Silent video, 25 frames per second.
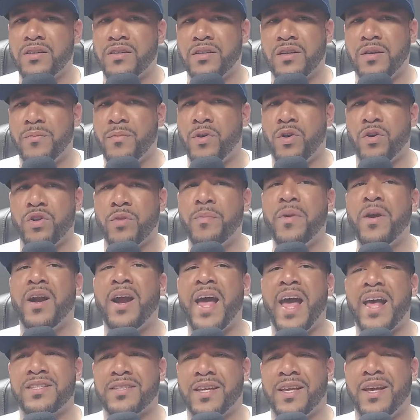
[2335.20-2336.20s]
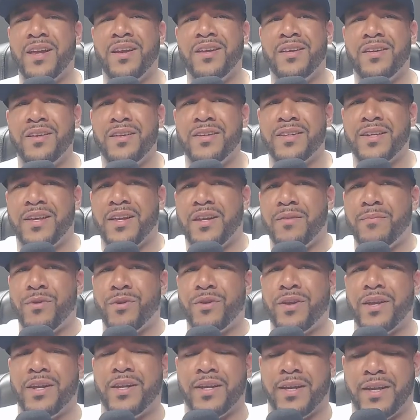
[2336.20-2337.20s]
Come on. You better ask Killer. Killer more
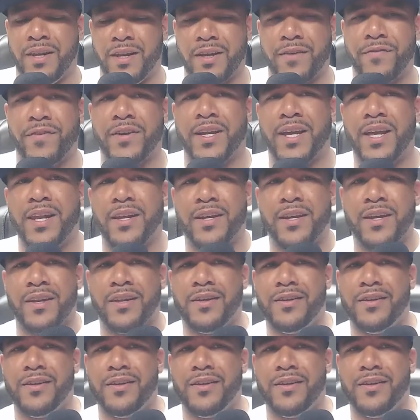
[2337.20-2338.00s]
killing killer for killer killer.